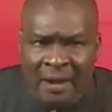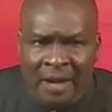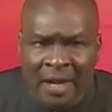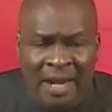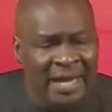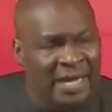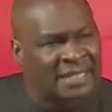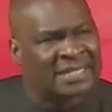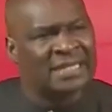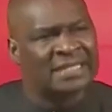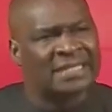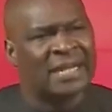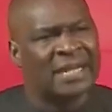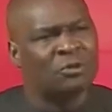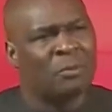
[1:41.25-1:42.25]
Ladies and
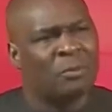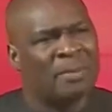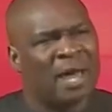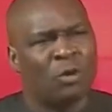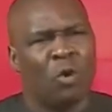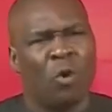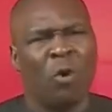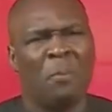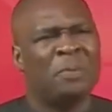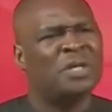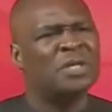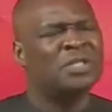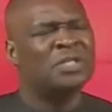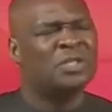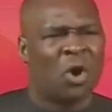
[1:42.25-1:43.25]
gentlemen,
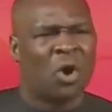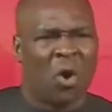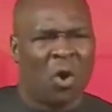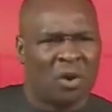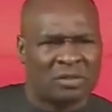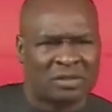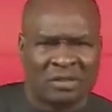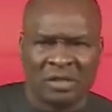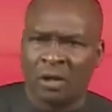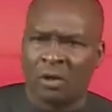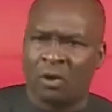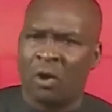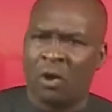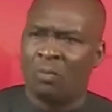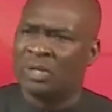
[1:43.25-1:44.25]
open doors
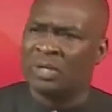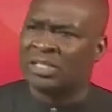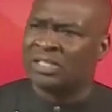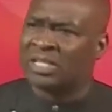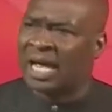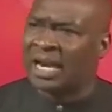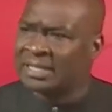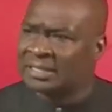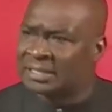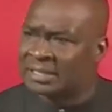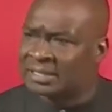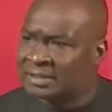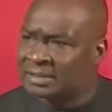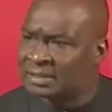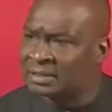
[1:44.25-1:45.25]
come with
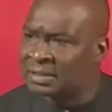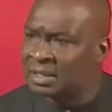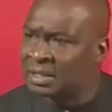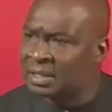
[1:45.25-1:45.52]
challenges.